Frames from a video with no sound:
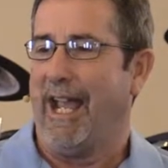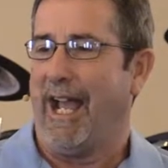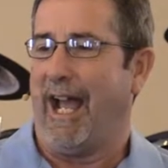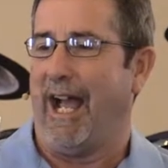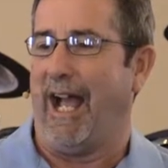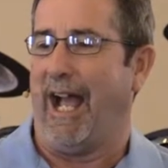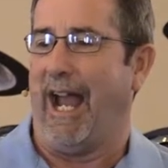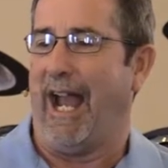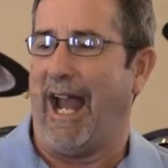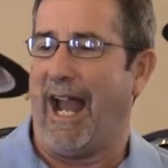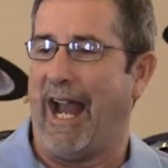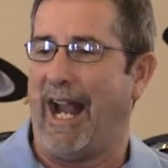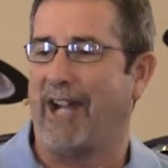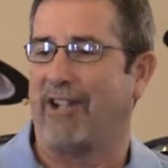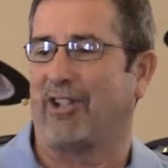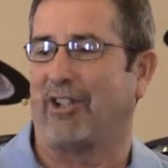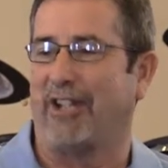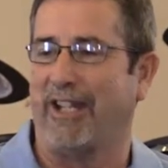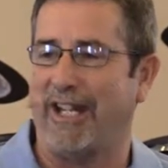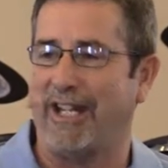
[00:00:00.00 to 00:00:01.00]
Uh,
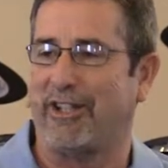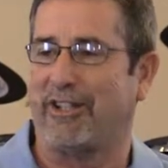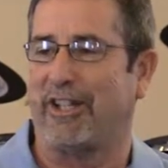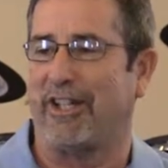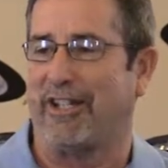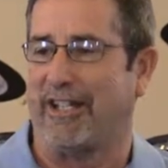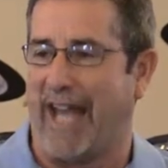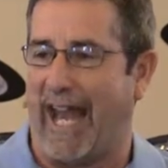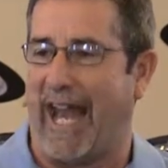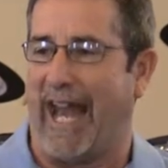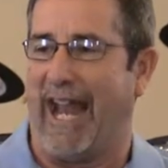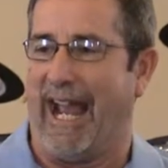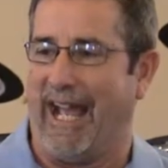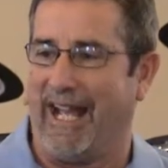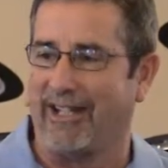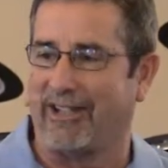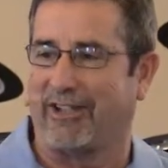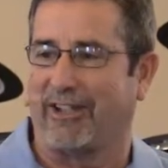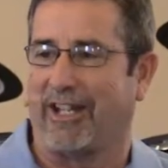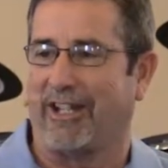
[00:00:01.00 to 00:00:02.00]
Ashley's
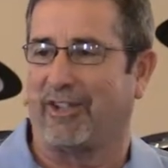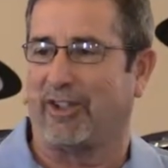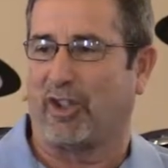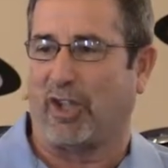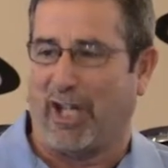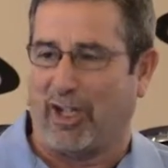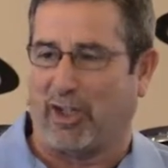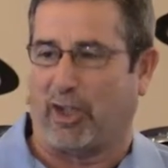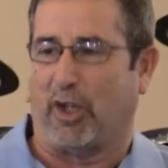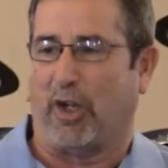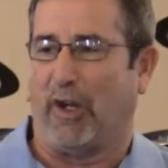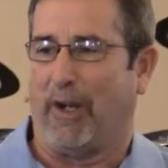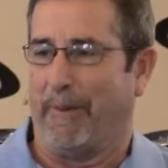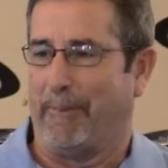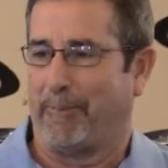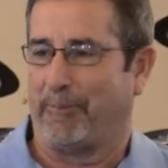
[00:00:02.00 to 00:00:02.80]
dad's sister.